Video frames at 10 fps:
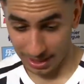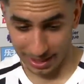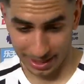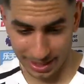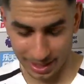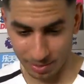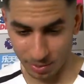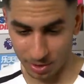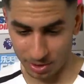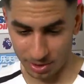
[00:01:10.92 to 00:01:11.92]
yeah.
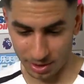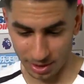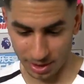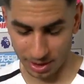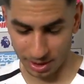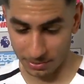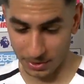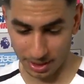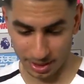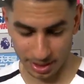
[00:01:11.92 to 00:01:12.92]
It's
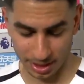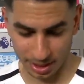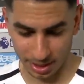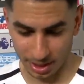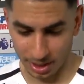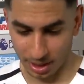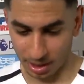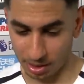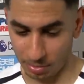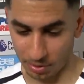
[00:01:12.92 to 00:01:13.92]
been a
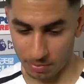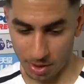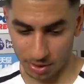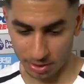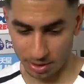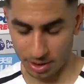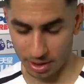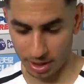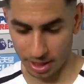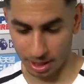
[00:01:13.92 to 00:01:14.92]
couple of months,
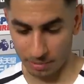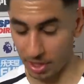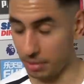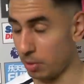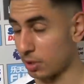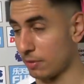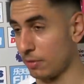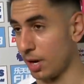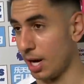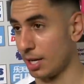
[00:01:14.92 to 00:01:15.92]
very important
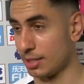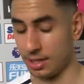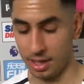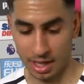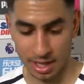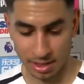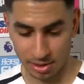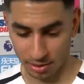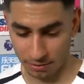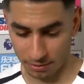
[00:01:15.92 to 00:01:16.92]
for us,
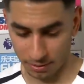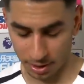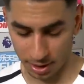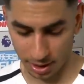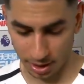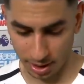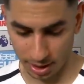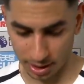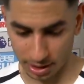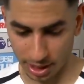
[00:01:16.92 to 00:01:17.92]
tough
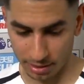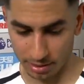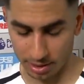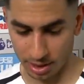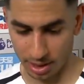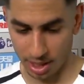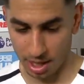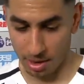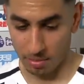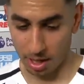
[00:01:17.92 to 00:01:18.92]
games.
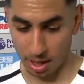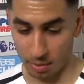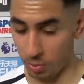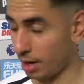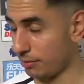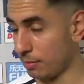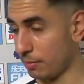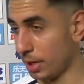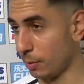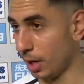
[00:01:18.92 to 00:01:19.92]
But we have done
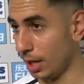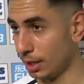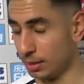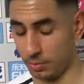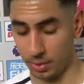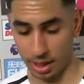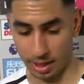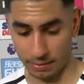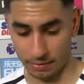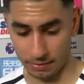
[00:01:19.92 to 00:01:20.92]
very well. We
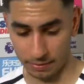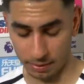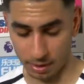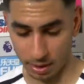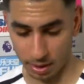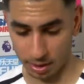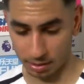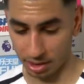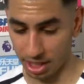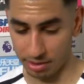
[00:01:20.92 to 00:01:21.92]
have got
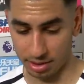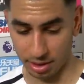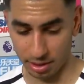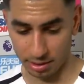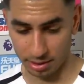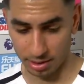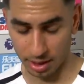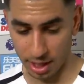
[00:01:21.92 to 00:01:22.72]
great results.